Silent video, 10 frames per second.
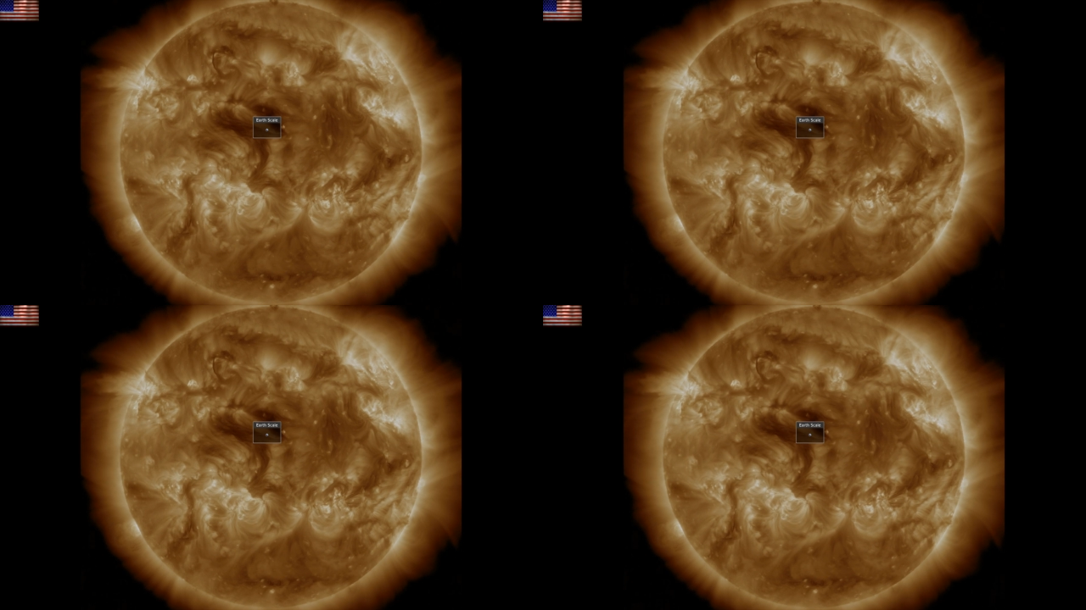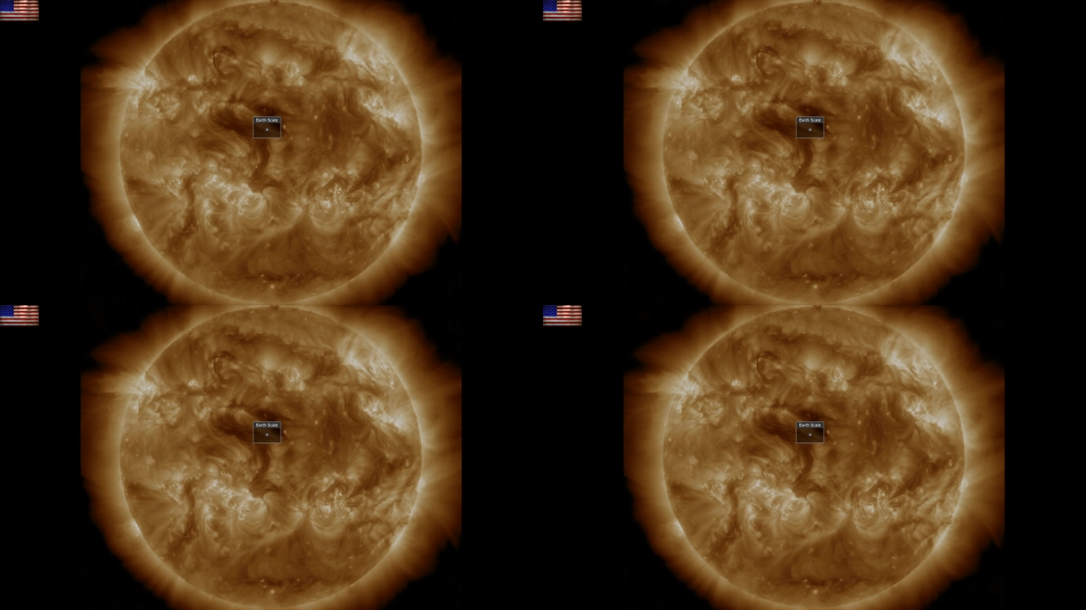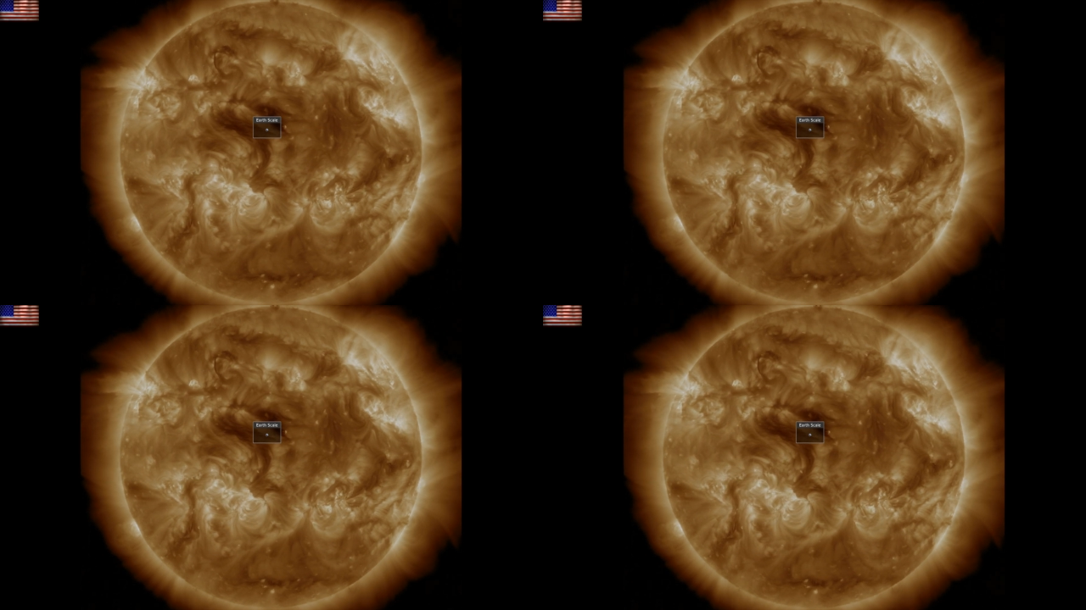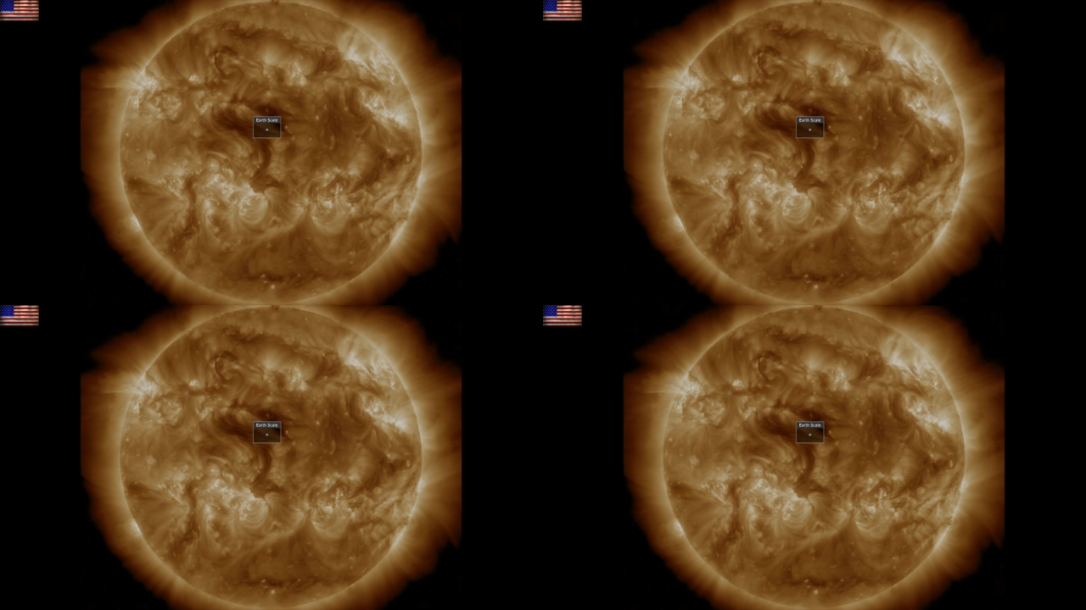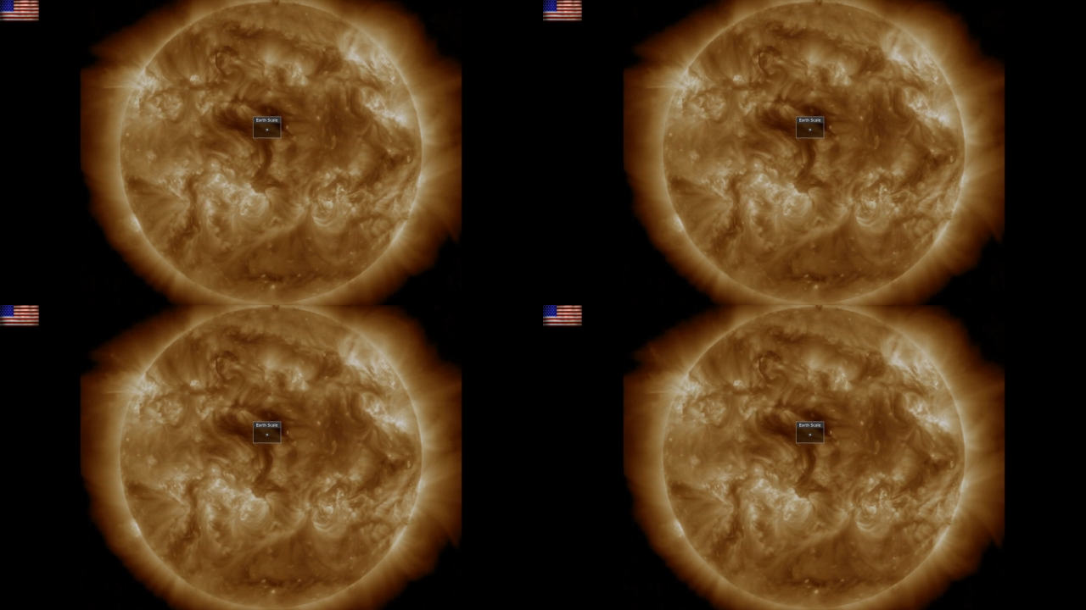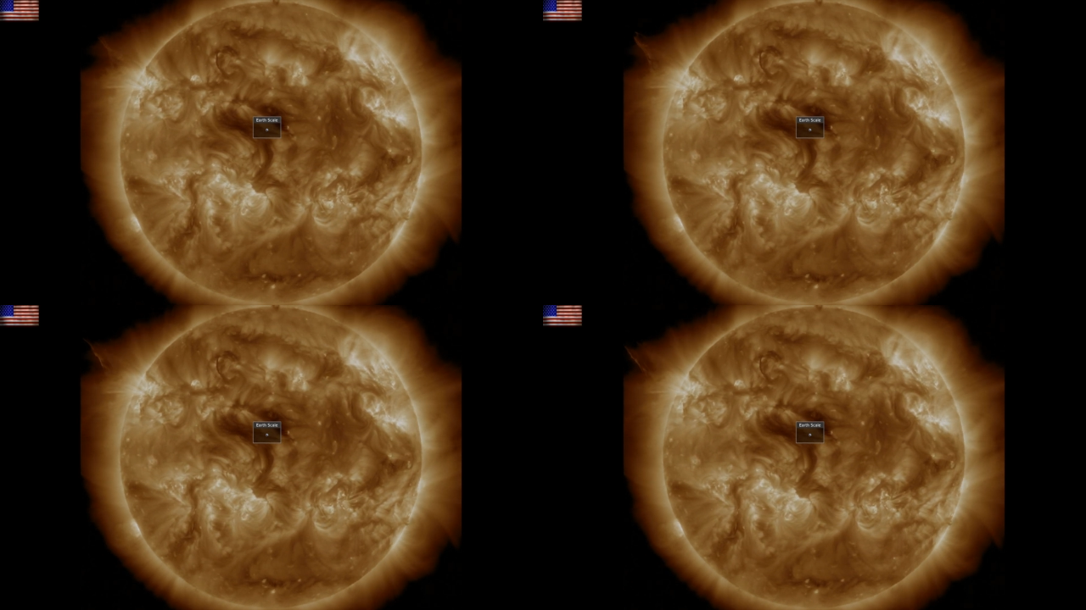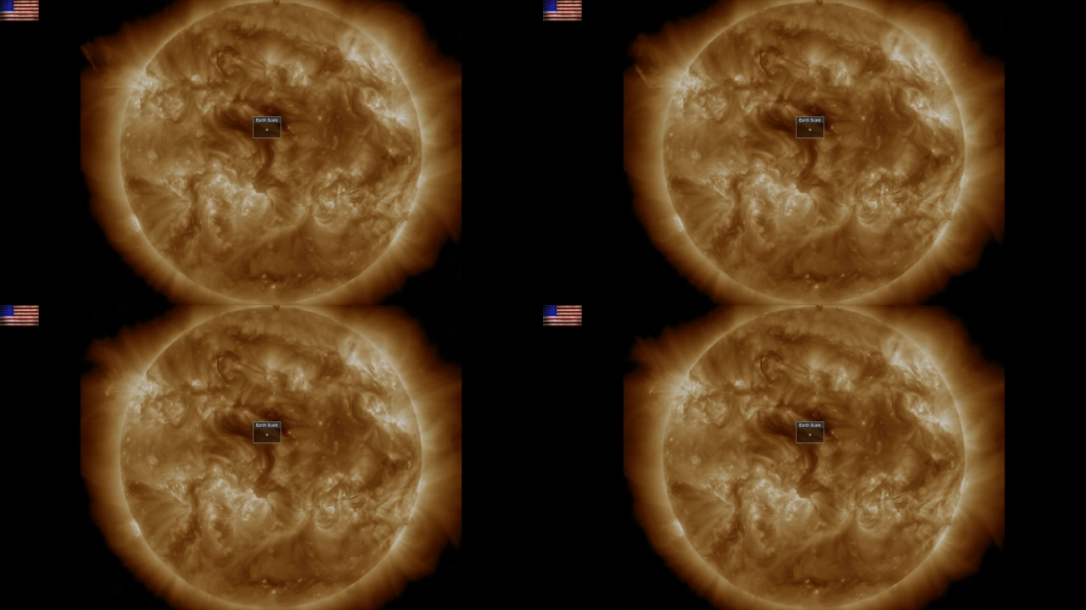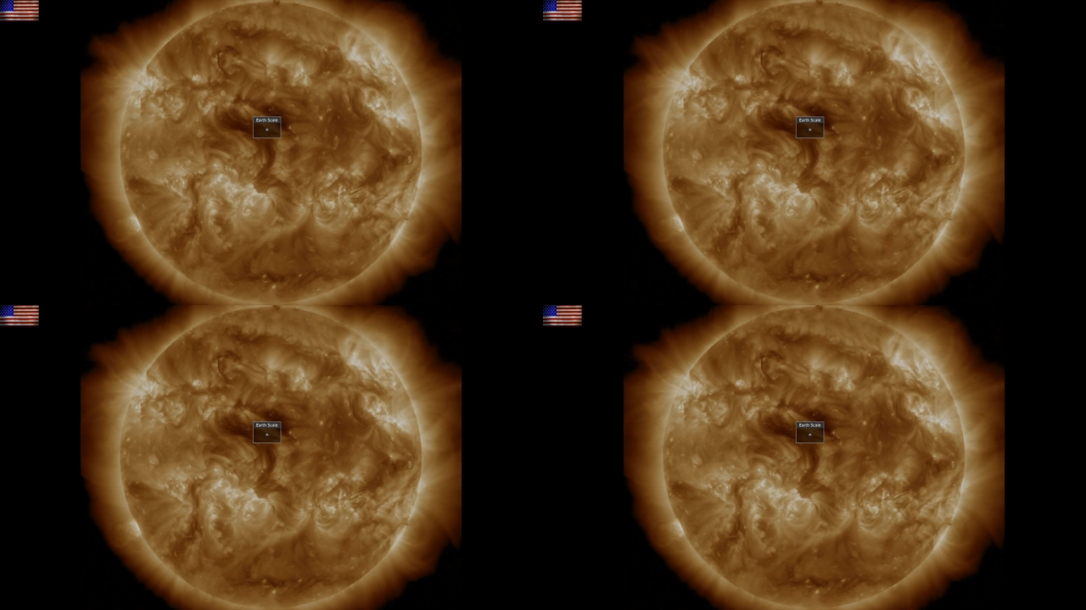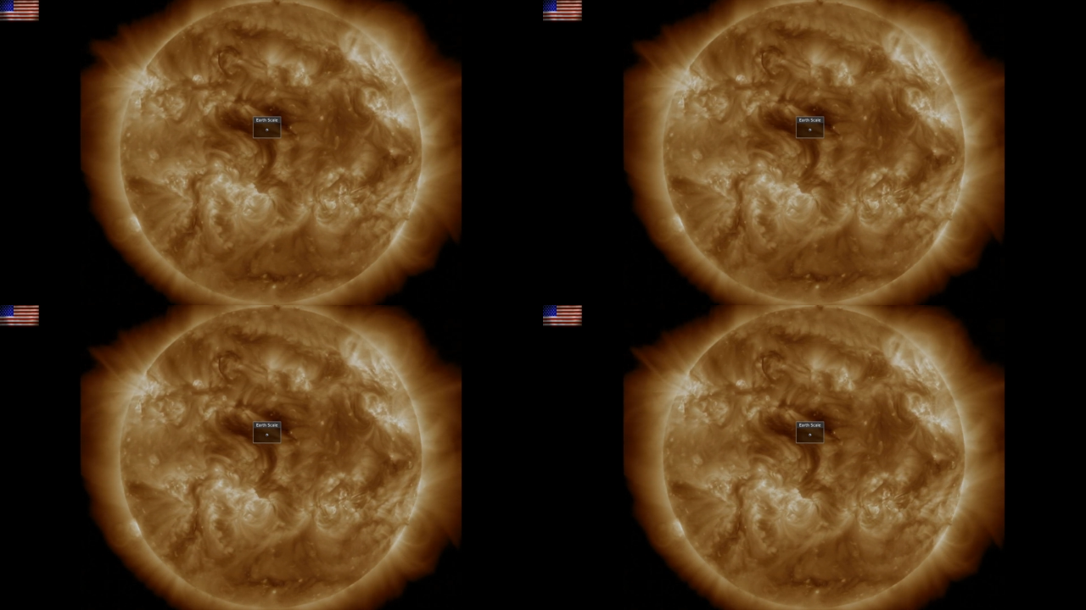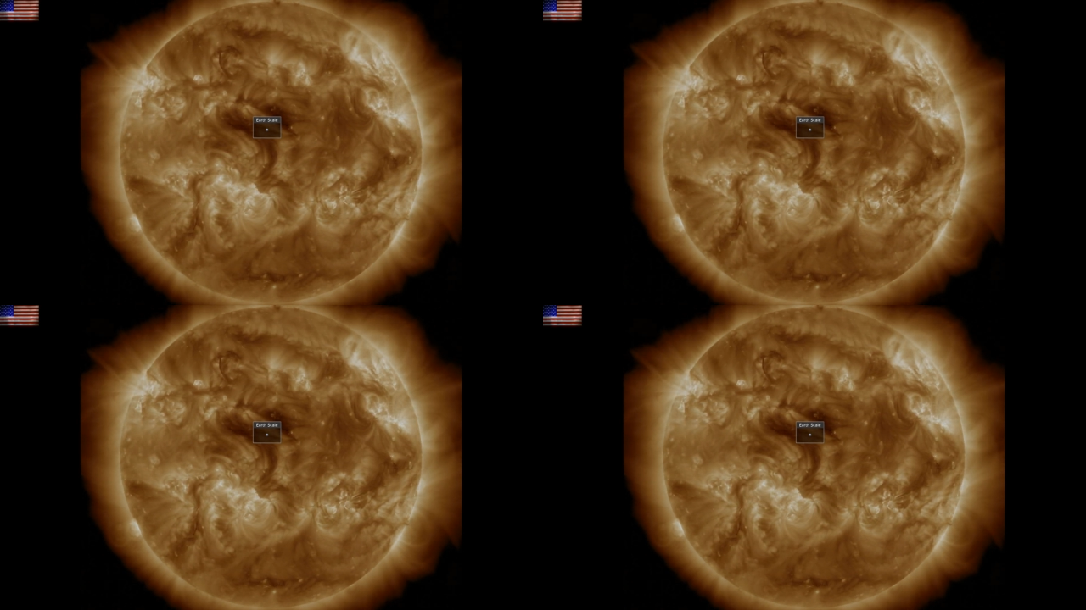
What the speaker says: Nobody's mouth can be seen.